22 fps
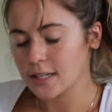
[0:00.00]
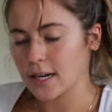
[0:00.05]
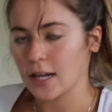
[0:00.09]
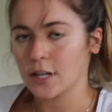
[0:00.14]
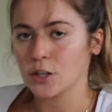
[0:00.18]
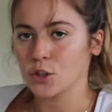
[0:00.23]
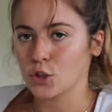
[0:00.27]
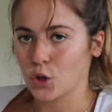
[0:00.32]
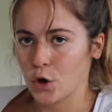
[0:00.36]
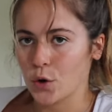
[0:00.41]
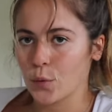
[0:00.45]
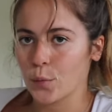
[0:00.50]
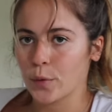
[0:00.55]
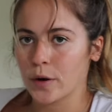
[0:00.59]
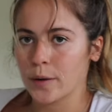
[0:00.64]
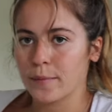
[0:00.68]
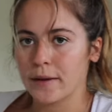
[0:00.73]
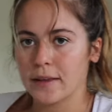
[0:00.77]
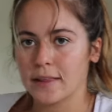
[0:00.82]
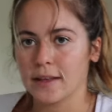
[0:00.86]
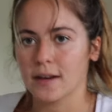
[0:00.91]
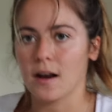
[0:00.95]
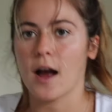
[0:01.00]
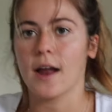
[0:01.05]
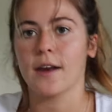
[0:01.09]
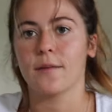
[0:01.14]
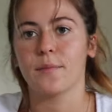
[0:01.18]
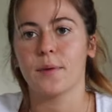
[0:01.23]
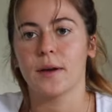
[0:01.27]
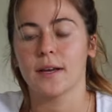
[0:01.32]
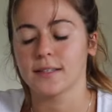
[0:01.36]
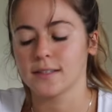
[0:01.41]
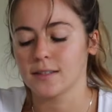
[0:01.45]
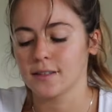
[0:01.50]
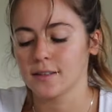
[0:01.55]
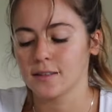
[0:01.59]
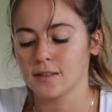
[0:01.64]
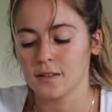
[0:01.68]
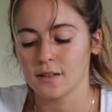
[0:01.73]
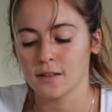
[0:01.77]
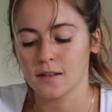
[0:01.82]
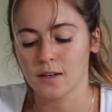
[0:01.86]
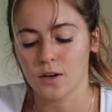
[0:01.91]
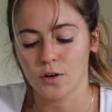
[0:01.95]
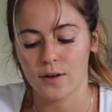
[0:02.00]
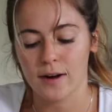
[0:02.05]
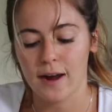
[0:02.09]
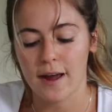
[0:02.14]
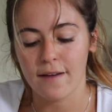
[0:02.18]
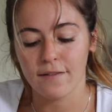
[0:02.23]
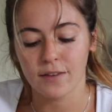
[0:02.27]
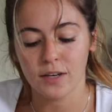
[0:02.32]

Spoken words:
And I don't want to be the kind of person to create